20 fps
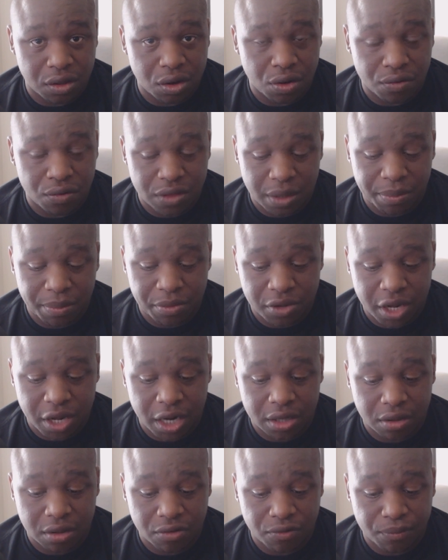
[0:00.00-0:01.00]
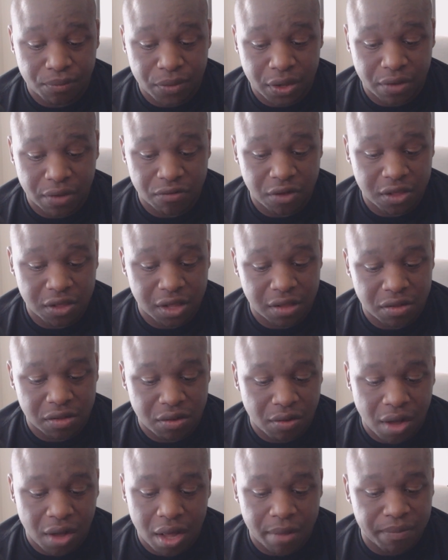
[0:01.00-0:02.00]
You know, they protect us from things like that.
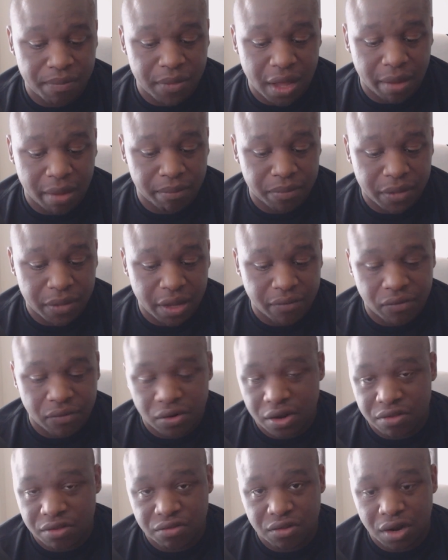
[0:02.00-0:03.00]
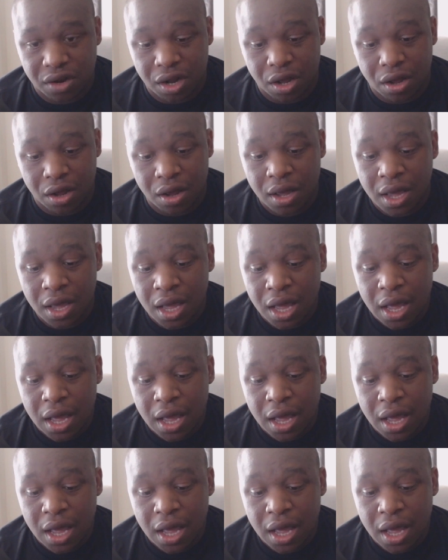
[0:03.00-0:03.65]
So I'm never against the law.